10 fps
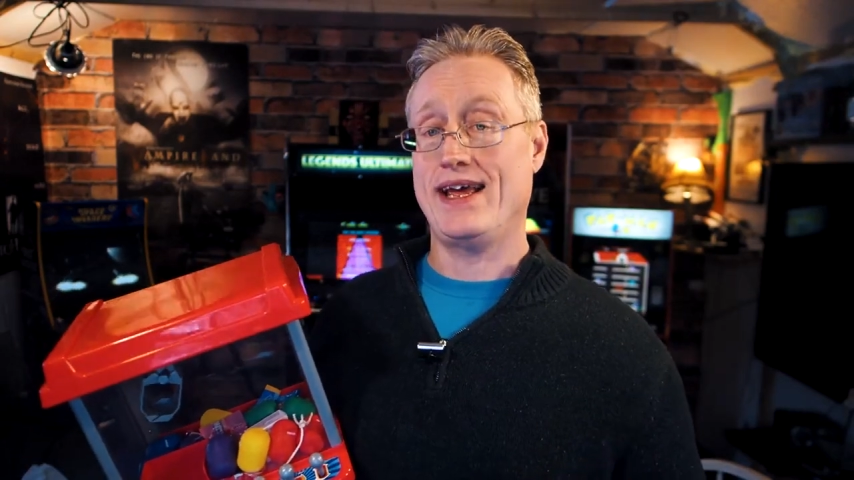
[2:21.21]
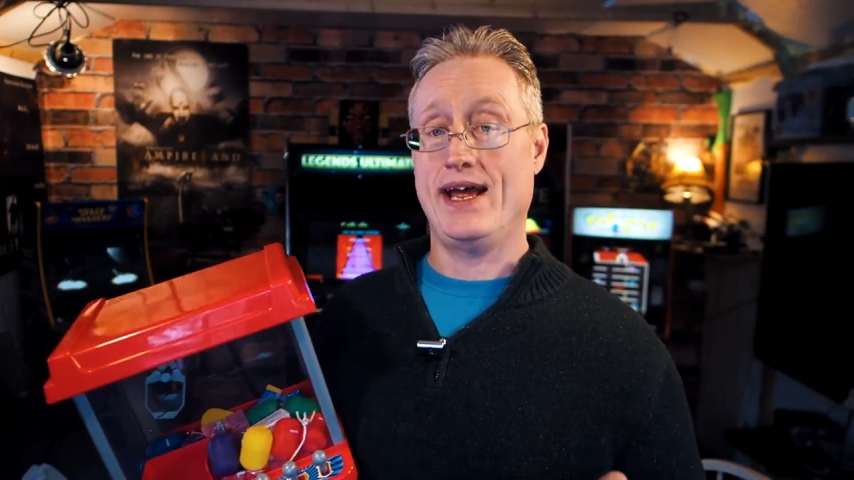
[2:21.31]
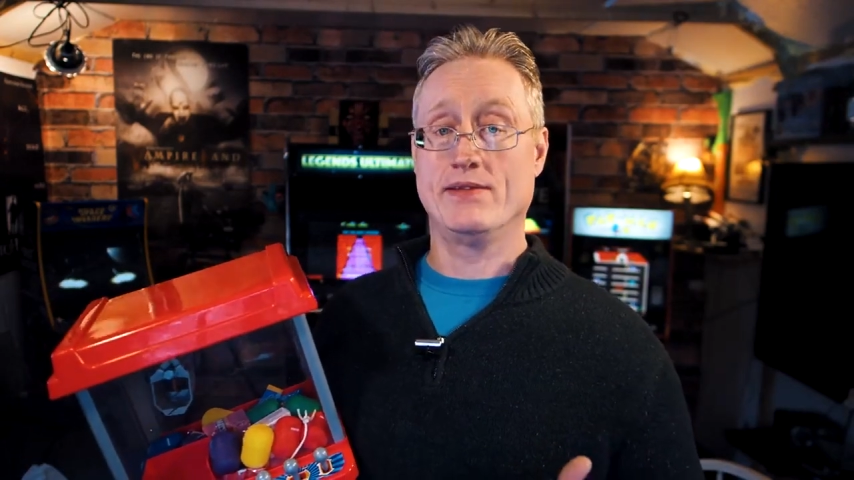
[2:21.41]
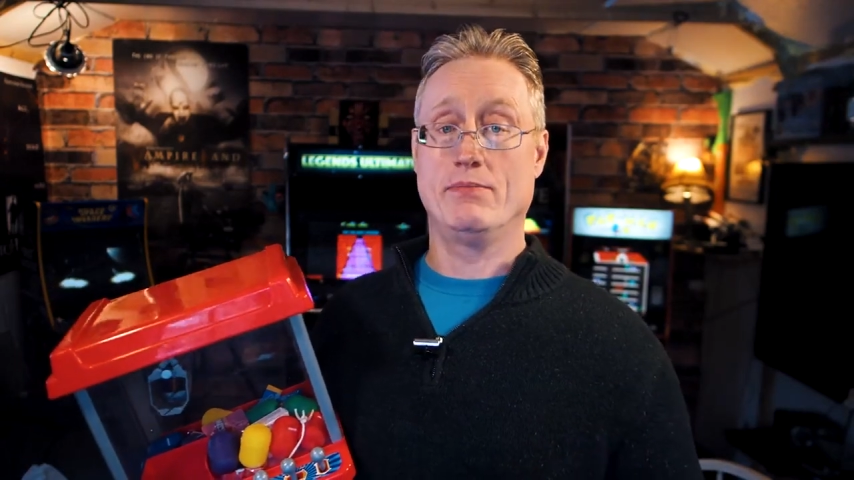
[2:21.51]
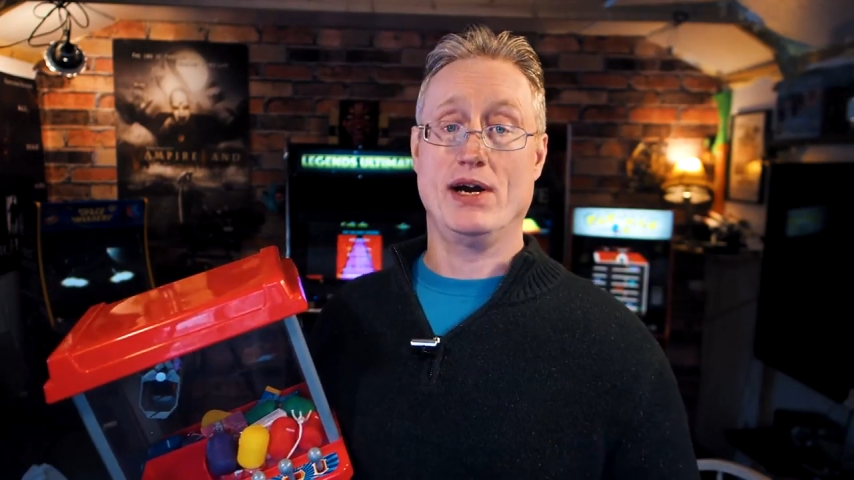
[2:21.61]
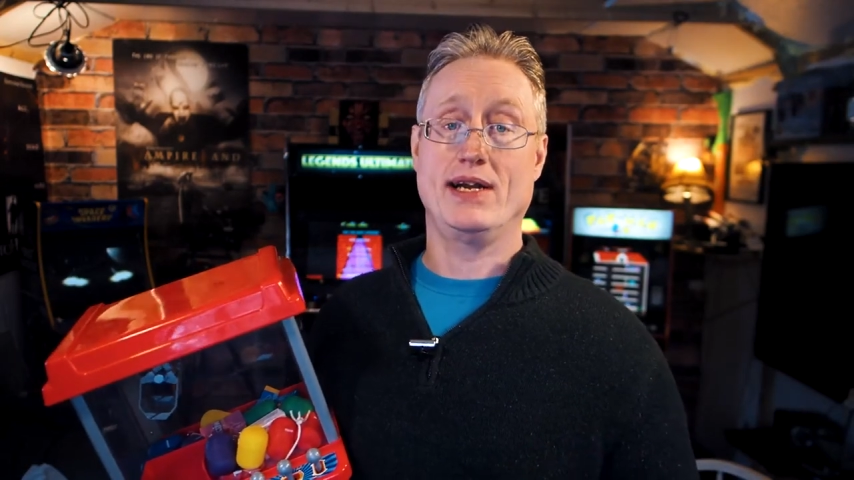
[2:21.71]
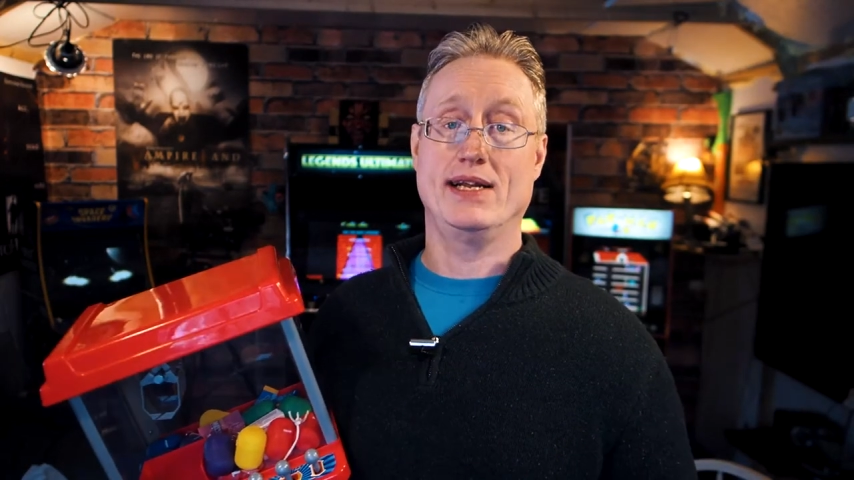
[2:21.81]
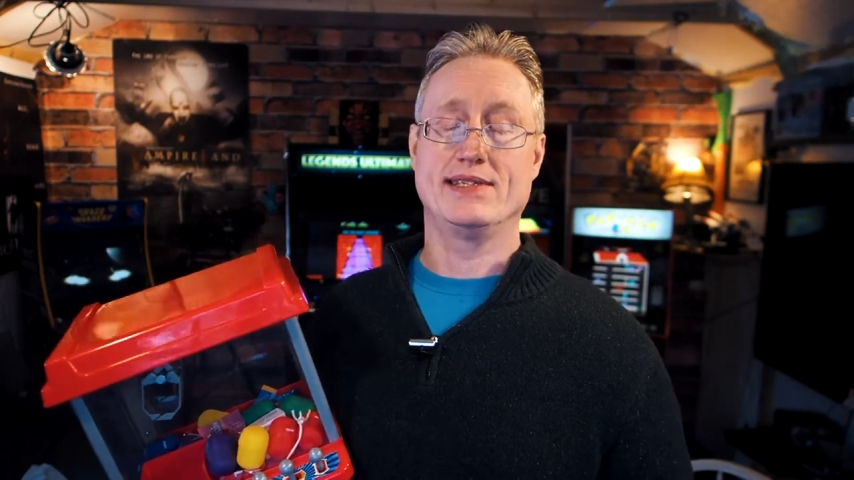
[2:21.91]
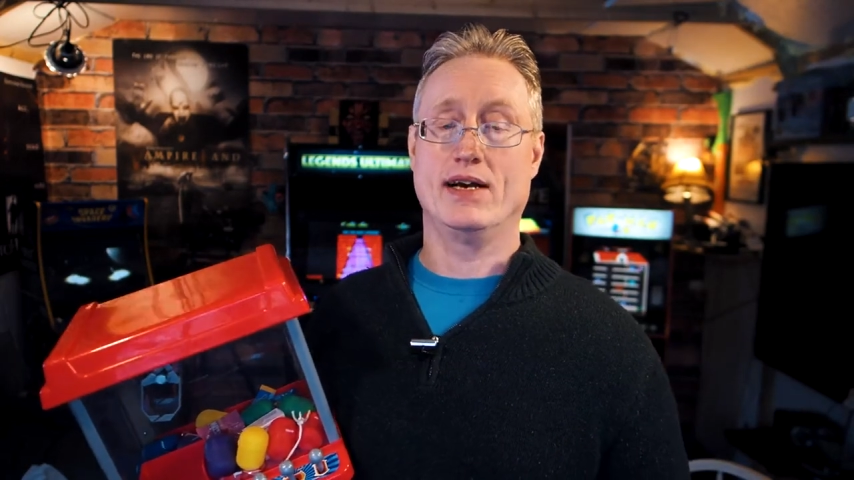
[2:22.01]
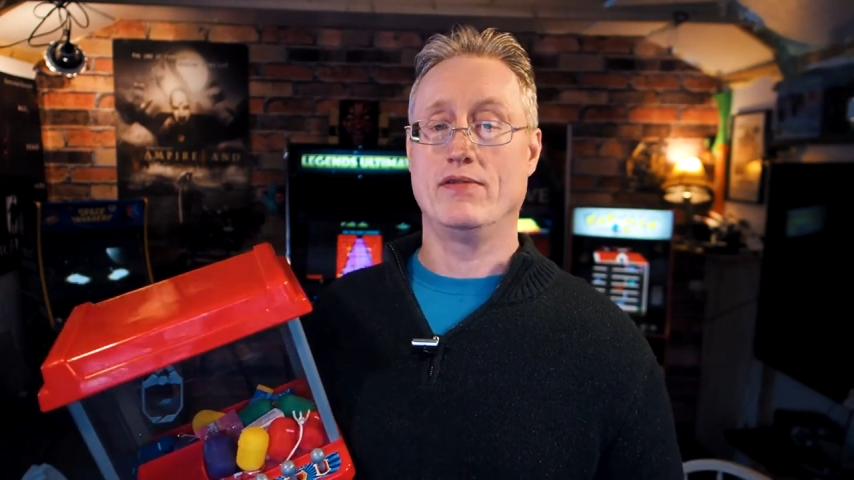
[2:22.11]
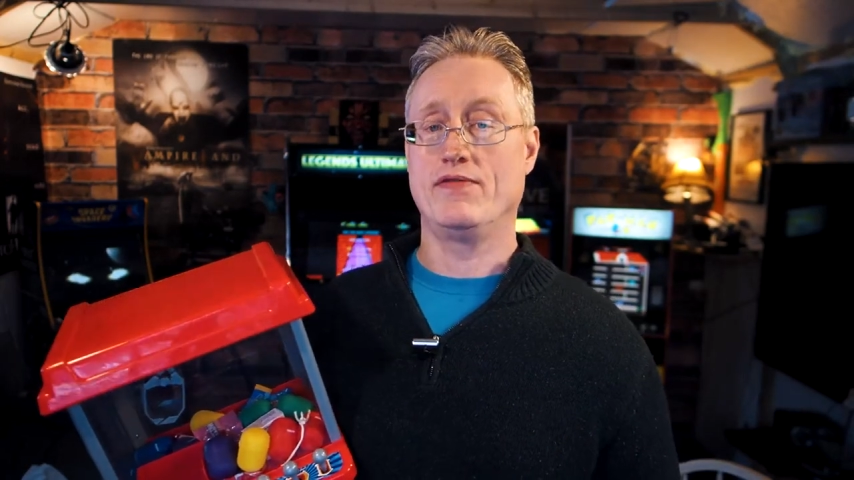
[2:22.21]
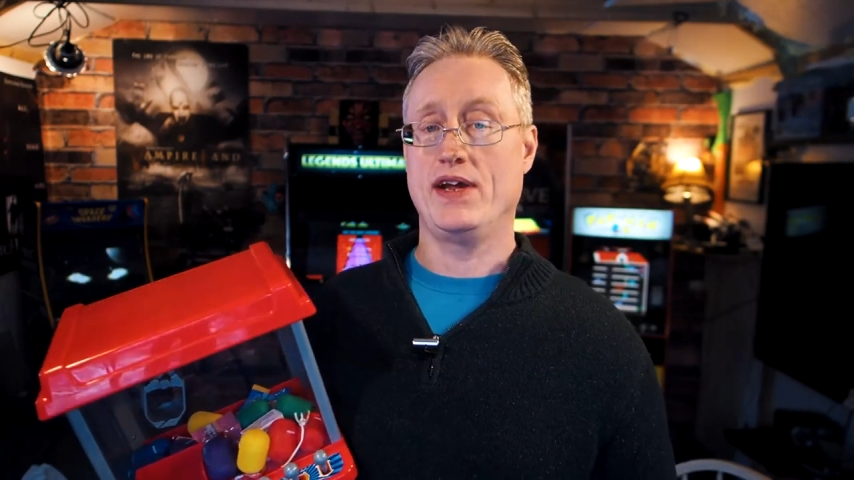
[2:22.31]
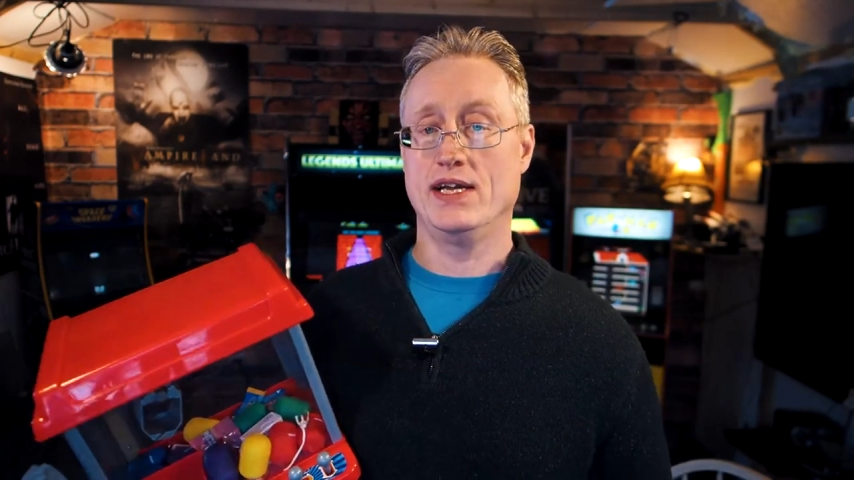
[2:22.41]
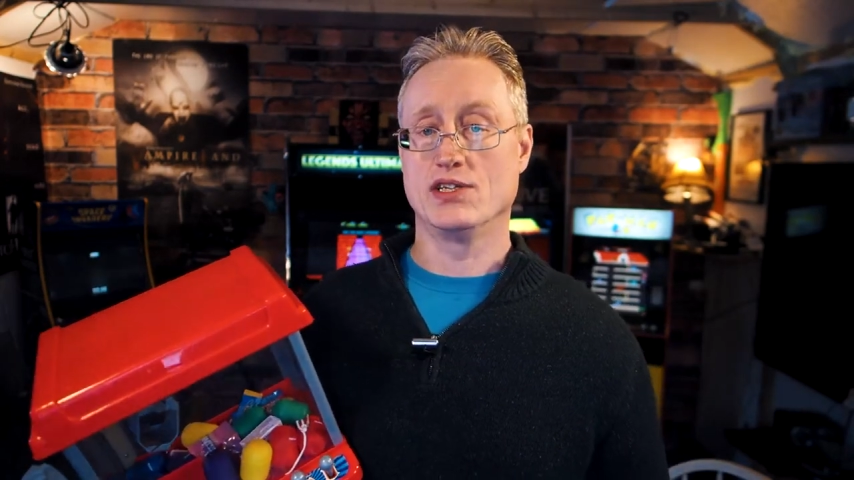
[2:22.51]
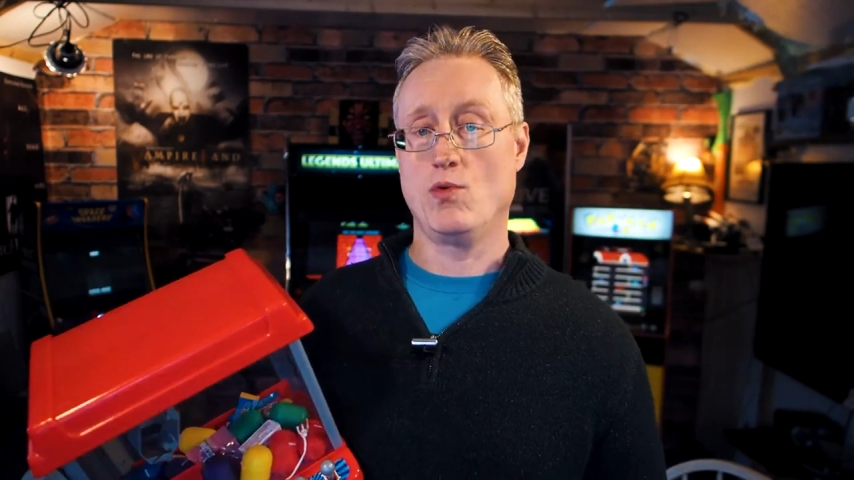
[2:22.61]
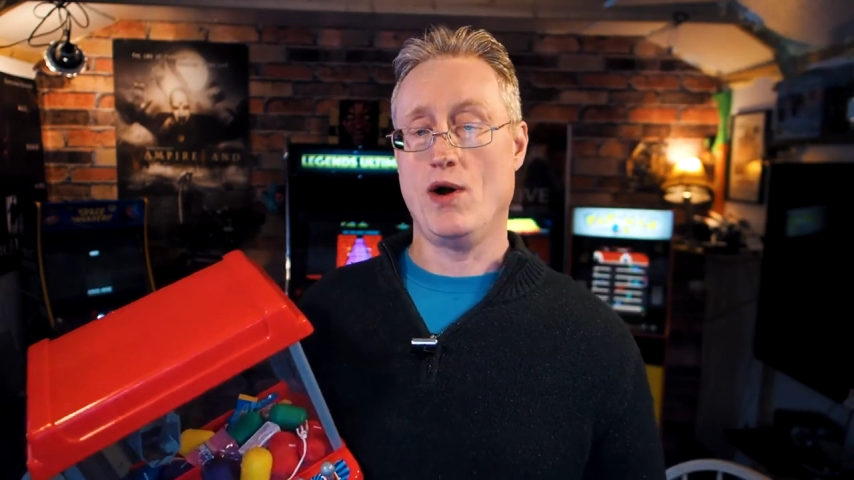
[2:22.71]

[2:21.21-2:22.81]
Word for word: and the bucket itself is